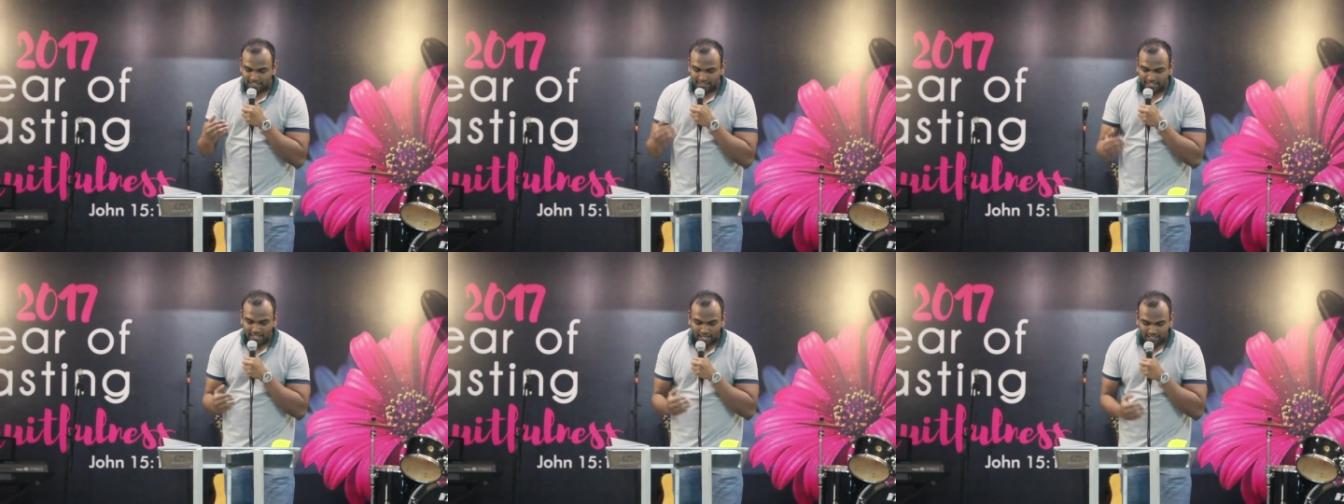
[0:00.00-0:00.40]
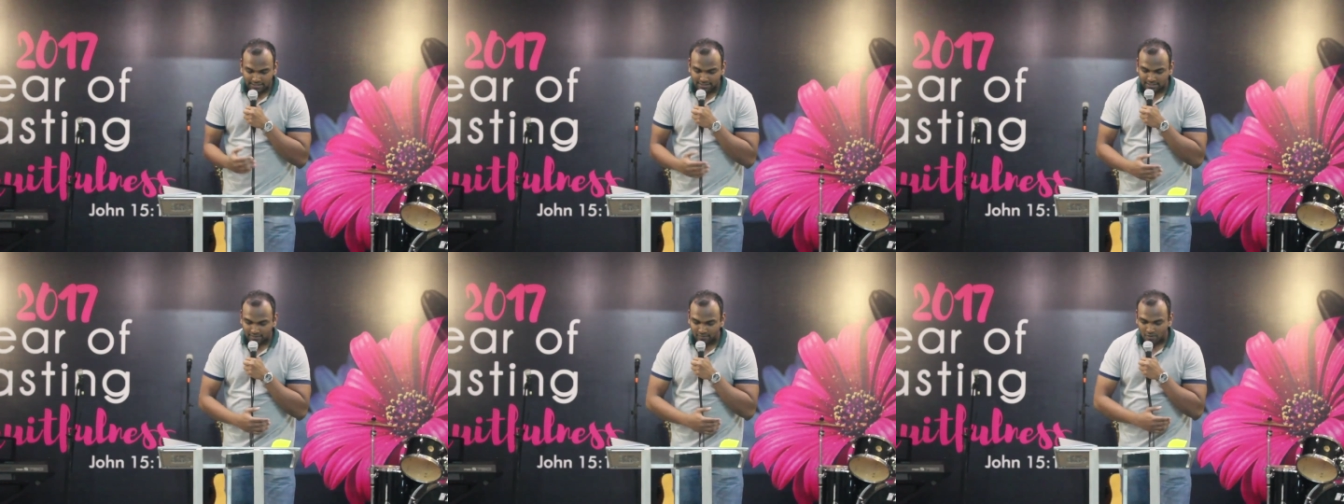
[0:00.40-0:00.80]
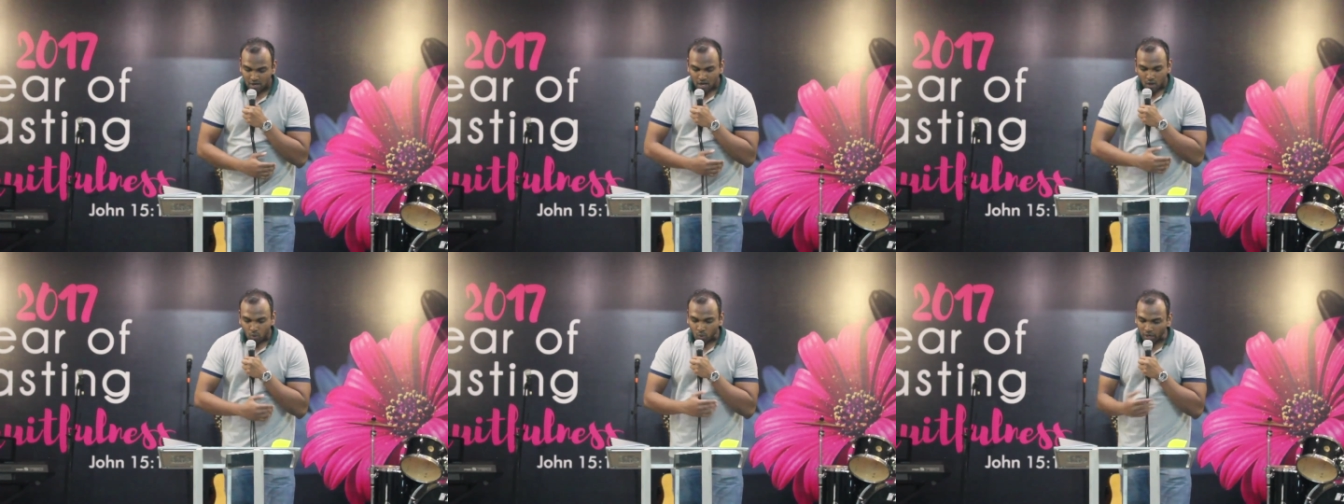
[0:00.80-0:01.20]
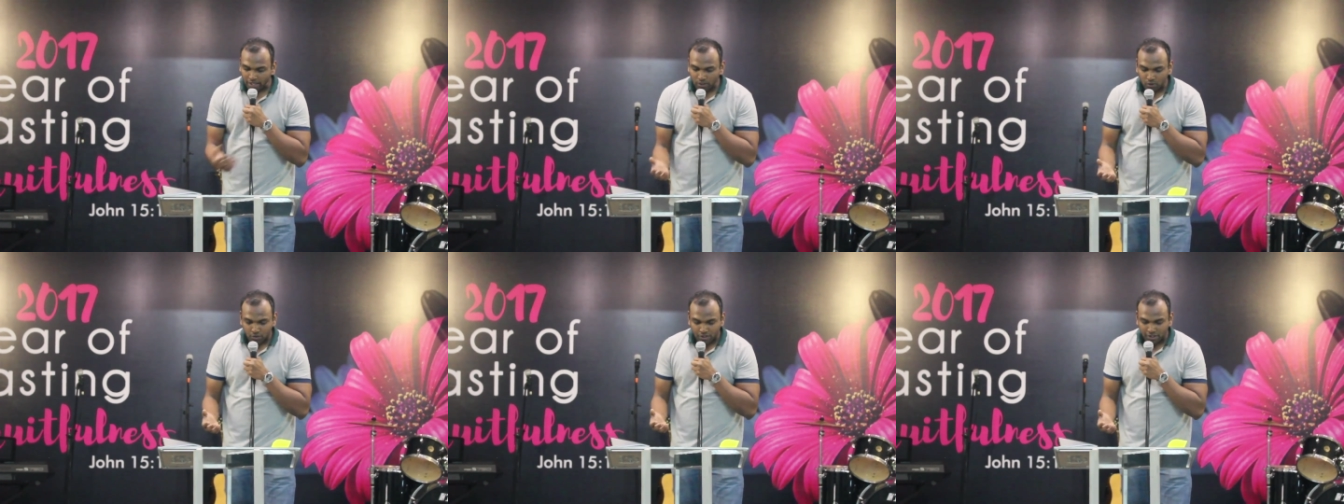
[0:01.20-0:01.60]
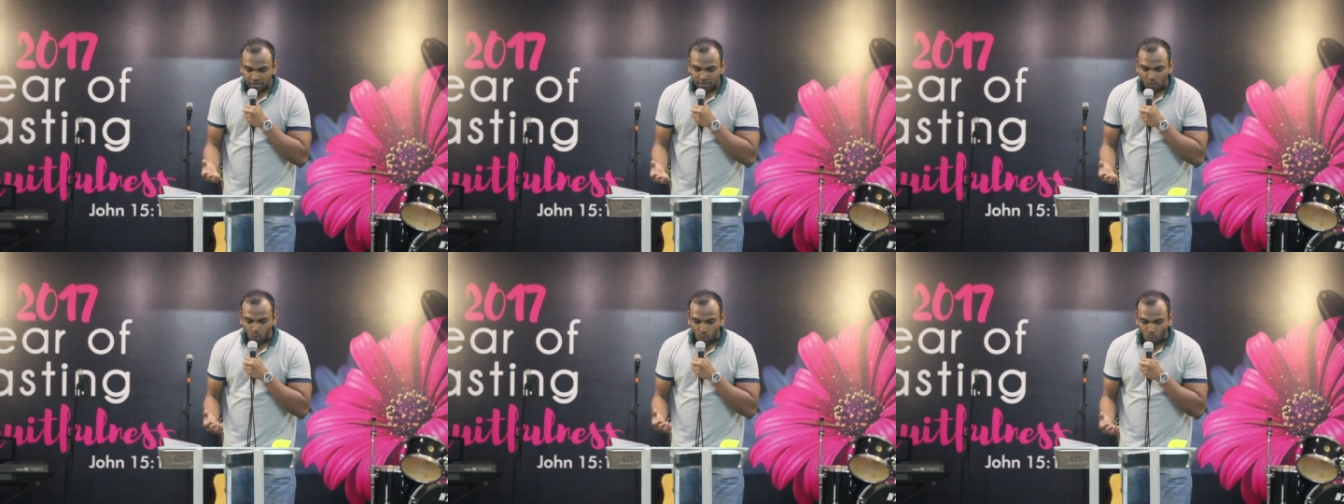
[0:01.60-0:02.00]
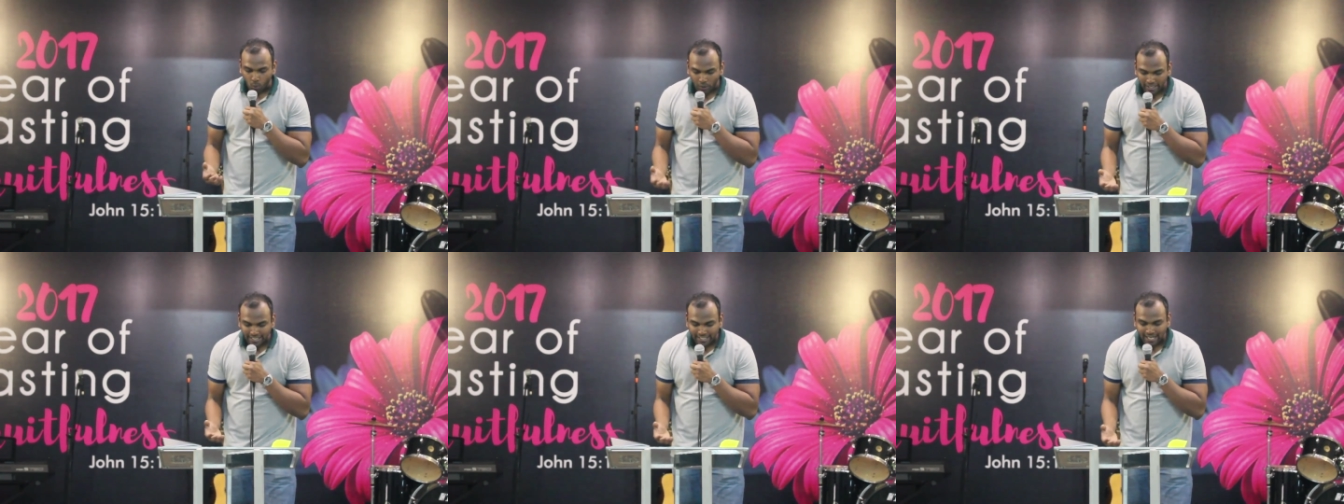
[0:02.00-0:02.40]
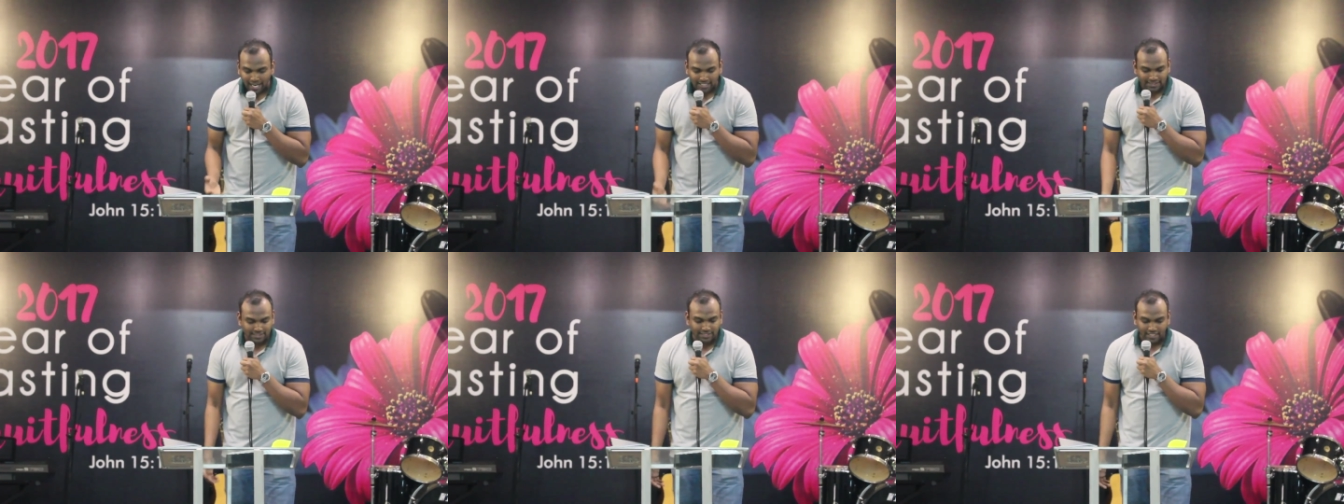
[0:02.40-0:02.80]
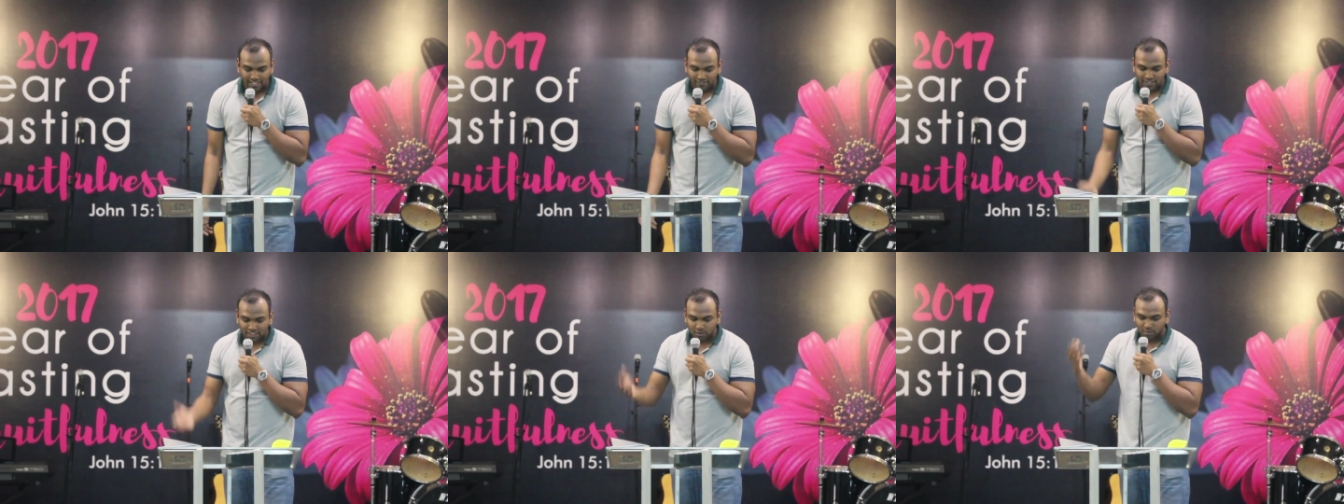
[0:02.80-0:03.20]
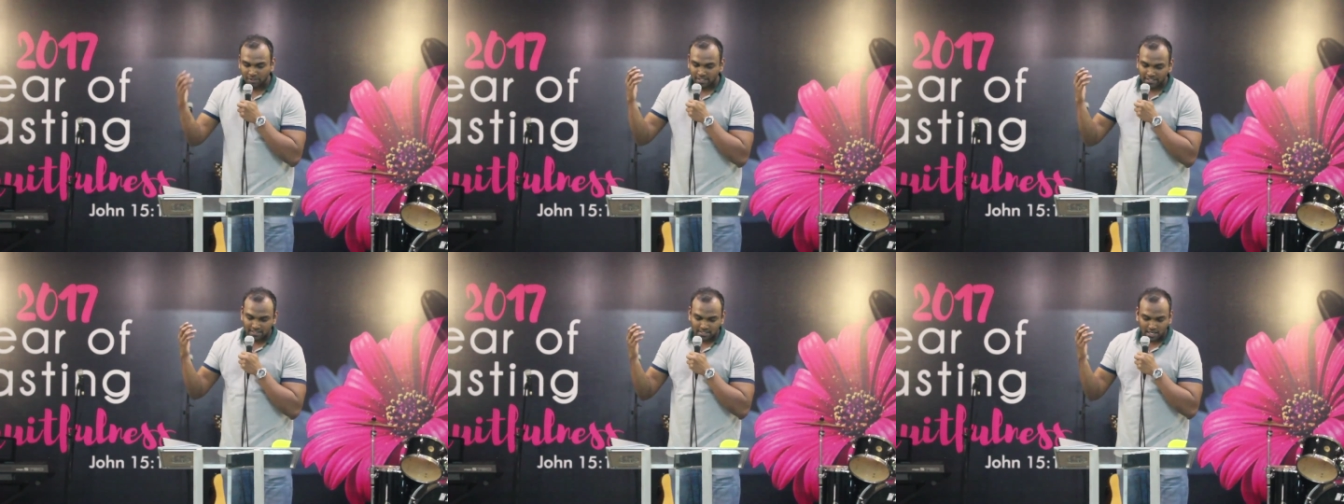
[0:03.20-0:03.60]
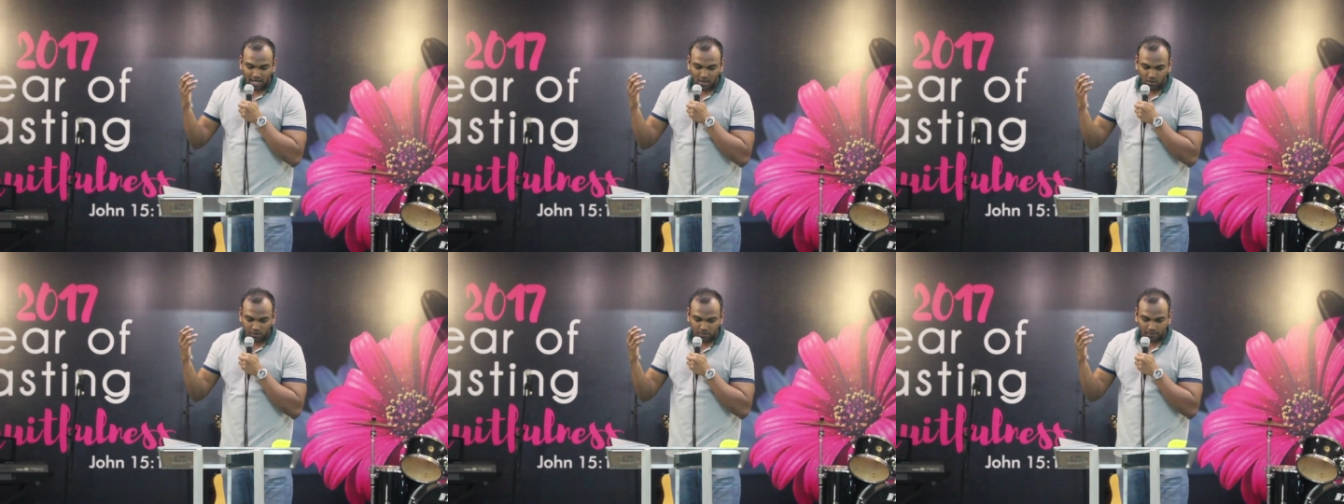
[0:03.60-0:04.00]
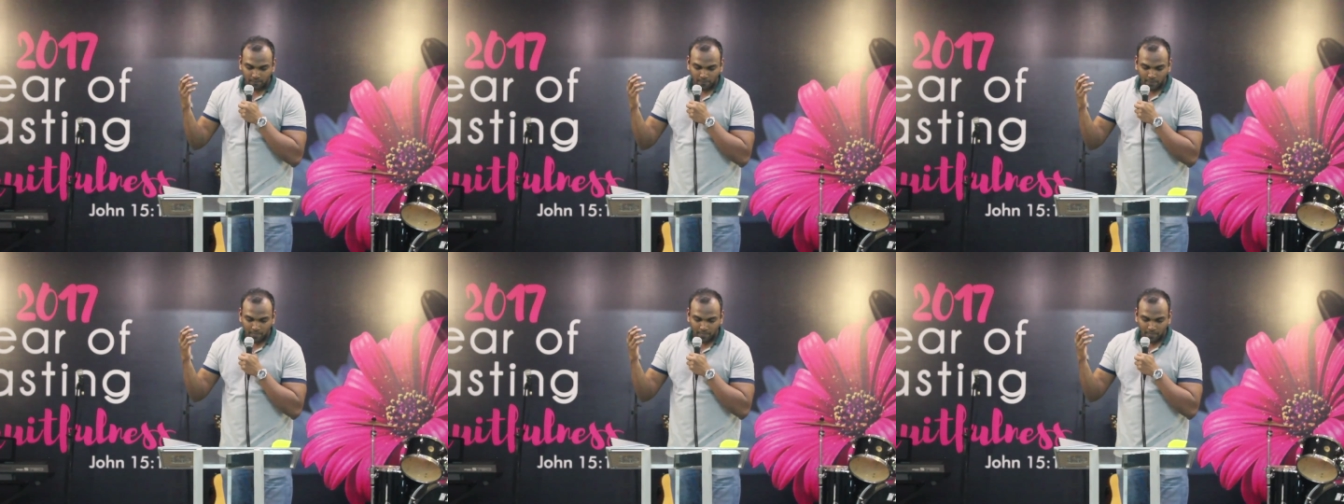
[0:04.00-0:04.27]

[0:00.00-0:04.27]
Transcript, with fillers: they asked him, Why couldn't we cast the evil spirits out?